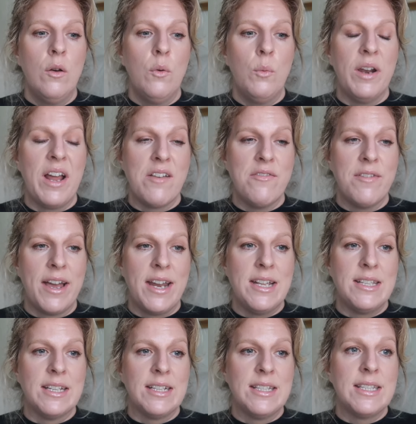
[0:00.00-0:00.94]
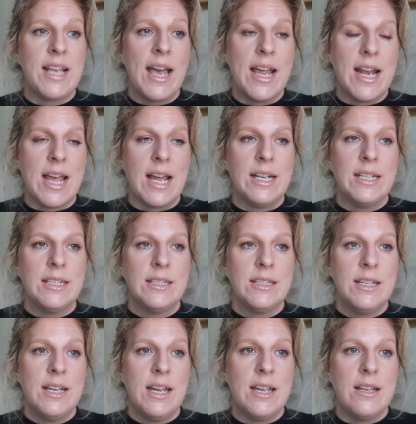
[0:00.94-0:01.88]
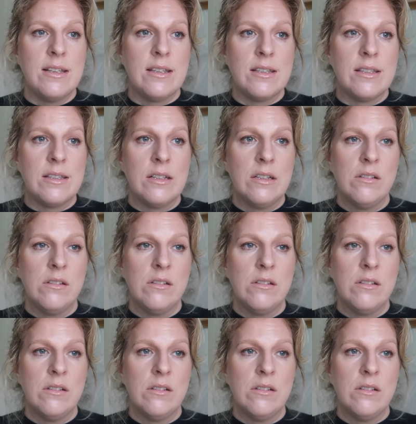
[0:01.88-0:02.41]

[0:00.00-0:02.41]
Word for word: what I find is exciting is